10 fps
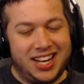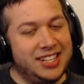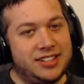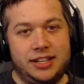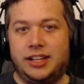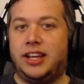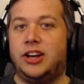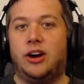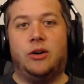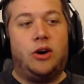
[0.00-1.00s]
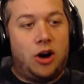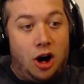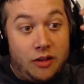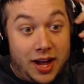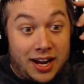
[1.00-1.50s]
See, you know,
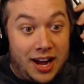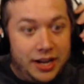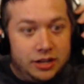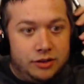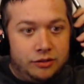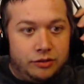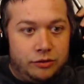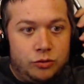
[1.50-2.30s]
all that kind of